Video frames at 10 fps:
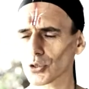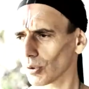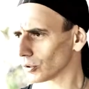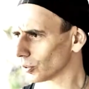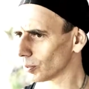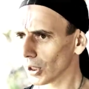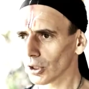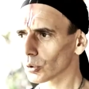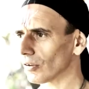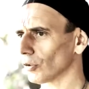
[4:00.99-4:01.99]
You want to
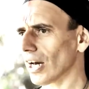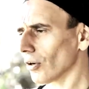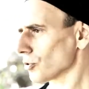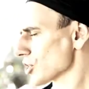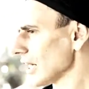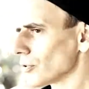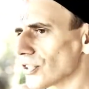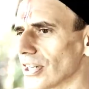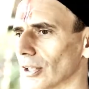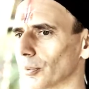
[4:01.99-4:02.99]
have a, a
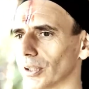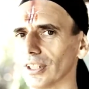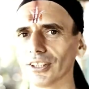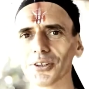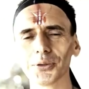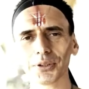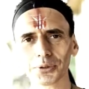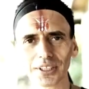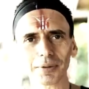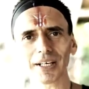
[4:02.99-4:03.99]
jealousy outbreak, or you want
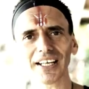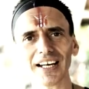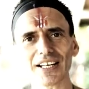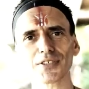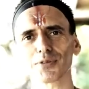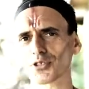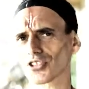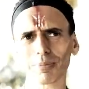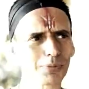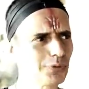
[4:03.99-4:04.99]
to kick my ass for
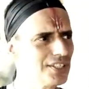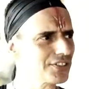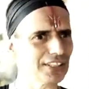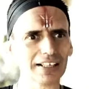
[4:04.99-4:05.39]
some reason.